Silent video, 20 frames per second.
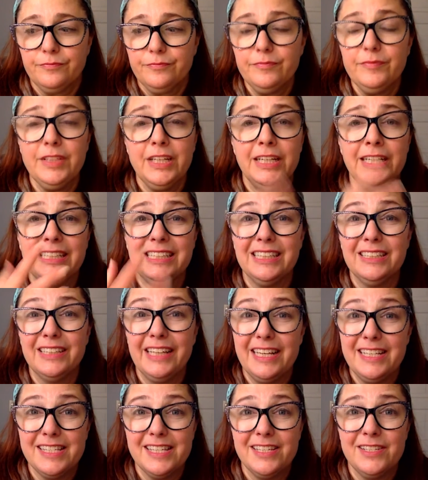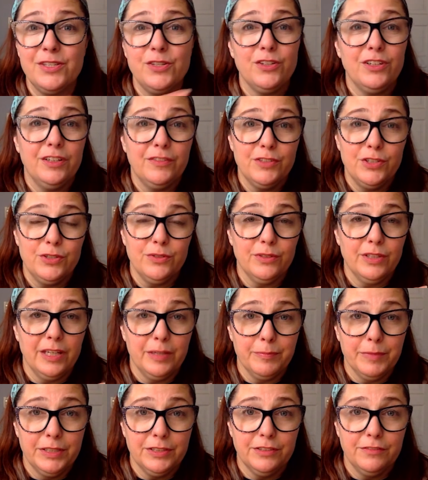any glazes. You could even do like
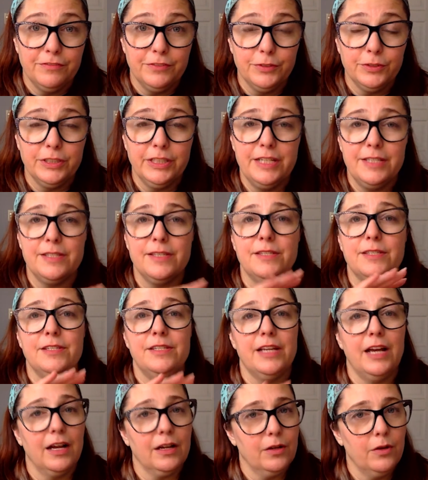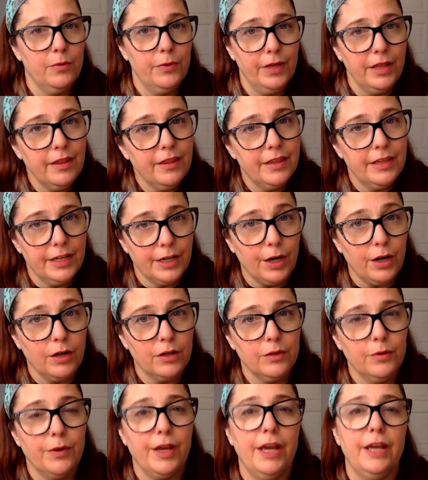melted fruit glazes. Not going there,
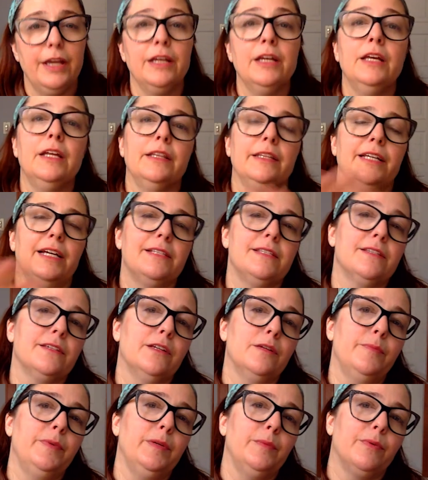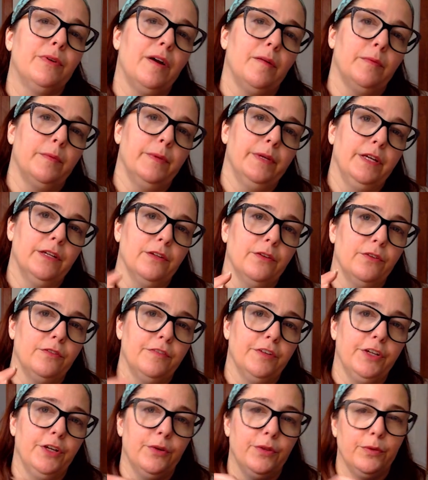okay? That's going to be probably another
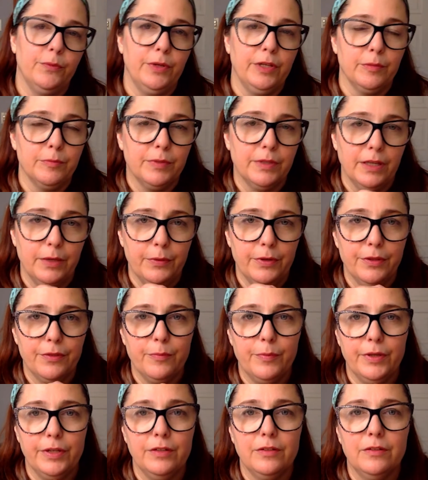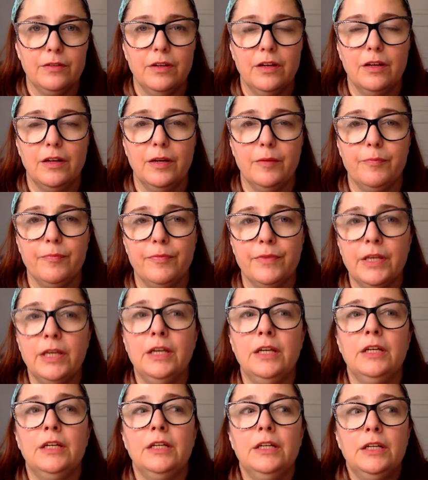video that we can play with, but um,
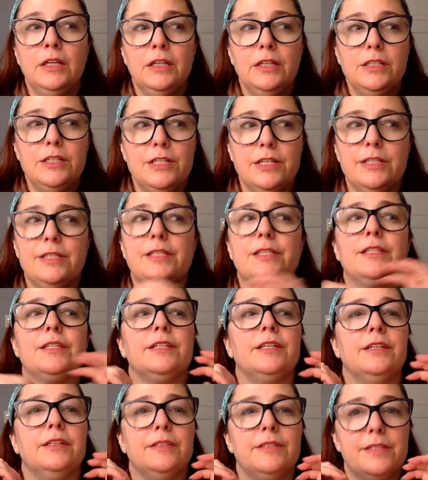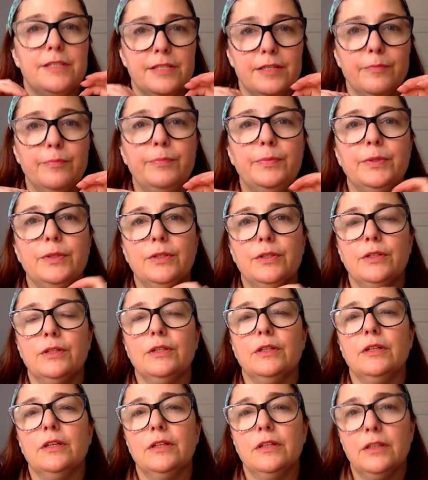just
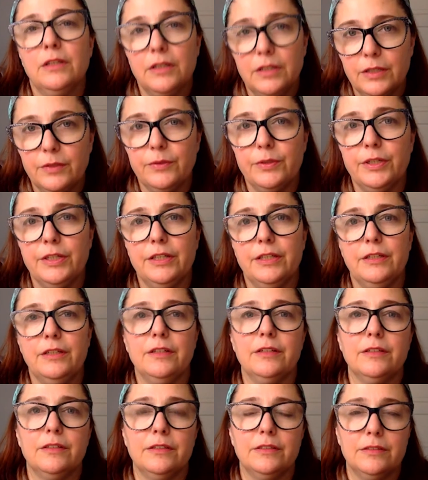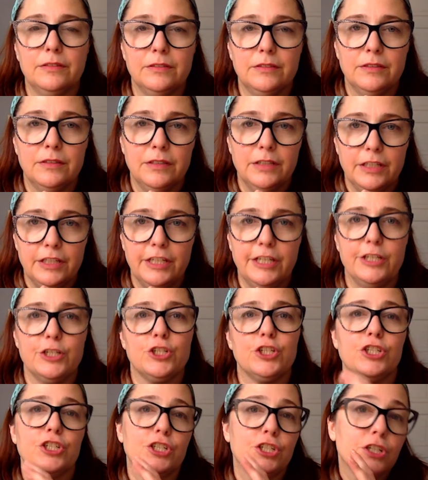simple
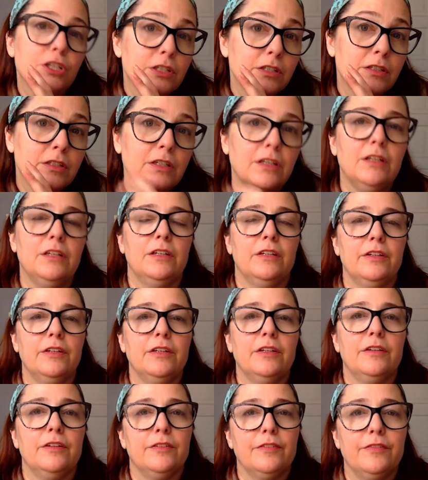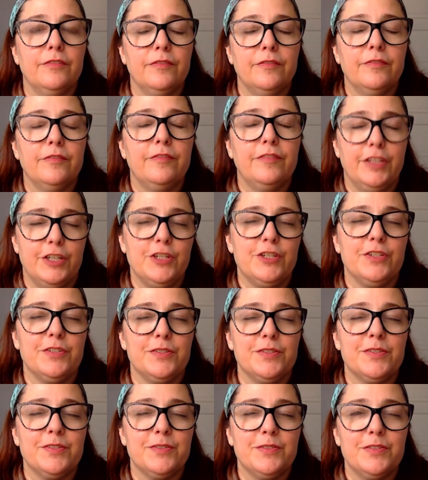liquid-ish
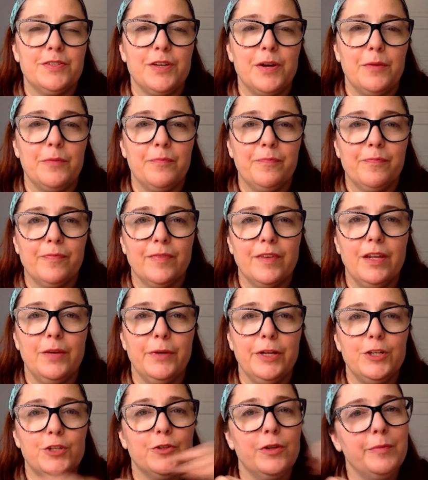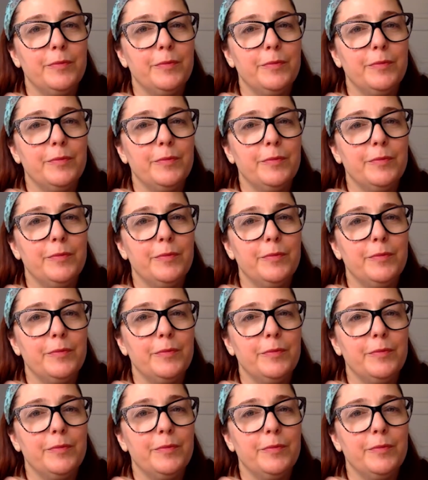finishes. So anyway, join me in